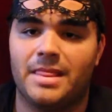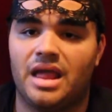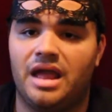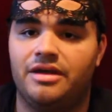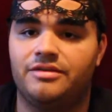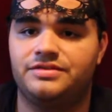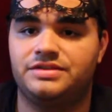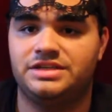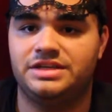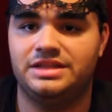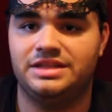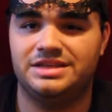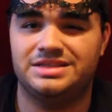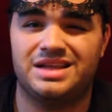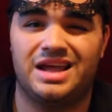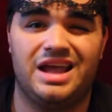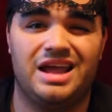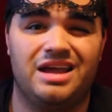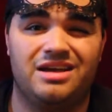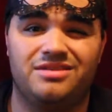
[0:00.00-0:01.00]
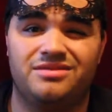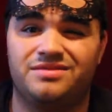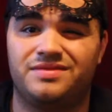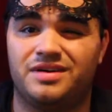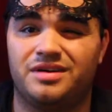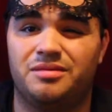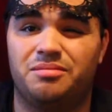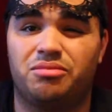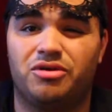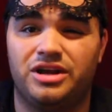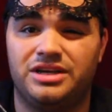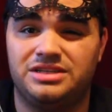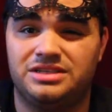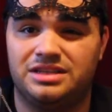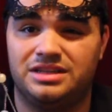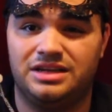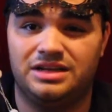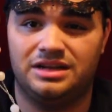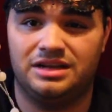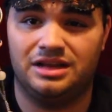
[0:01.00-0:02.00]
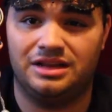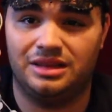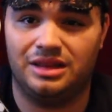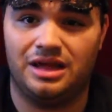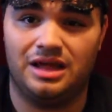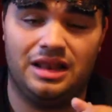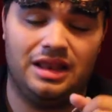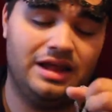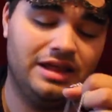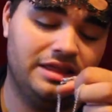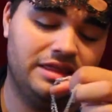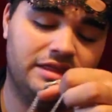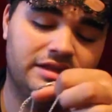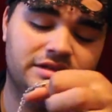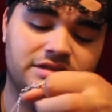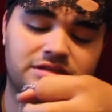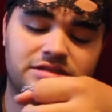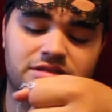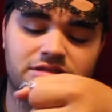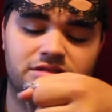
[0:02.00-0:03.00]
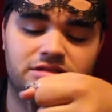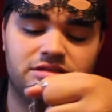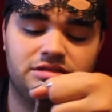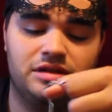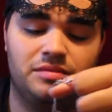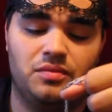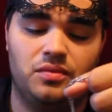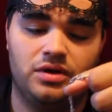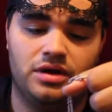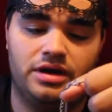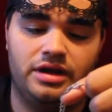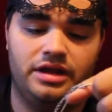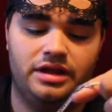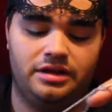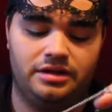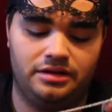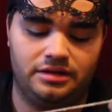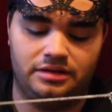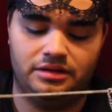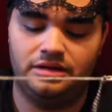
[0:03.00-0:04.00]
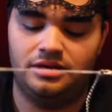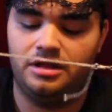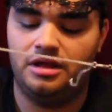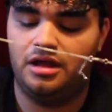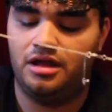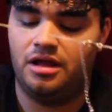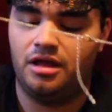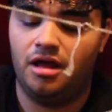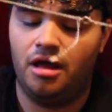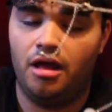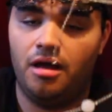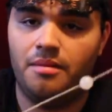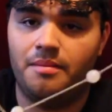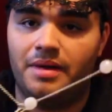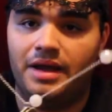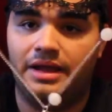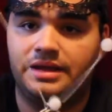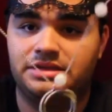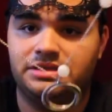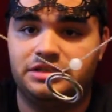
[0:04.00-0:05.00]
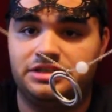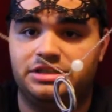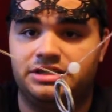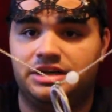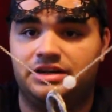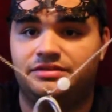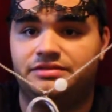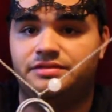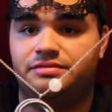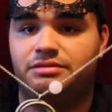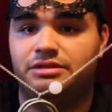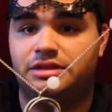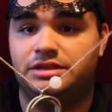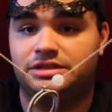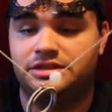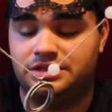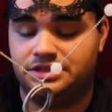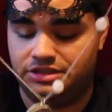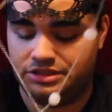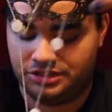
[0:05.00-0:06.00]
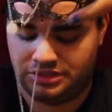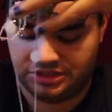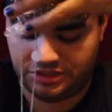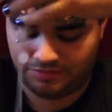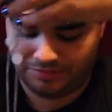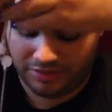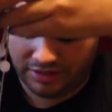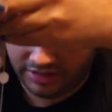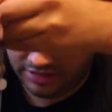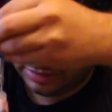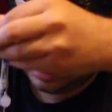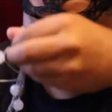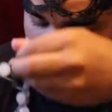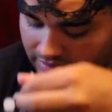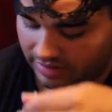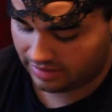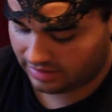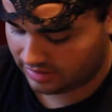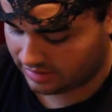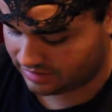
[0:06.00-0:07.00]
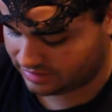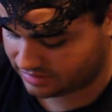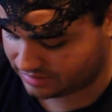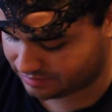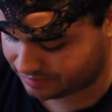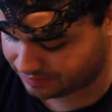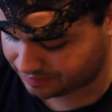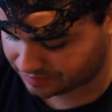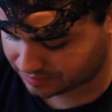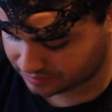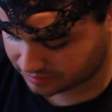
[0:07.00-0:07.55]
I've seen these. I have a bracelet a lot like this somewhere in my stuff, but this is just a plain little necklace.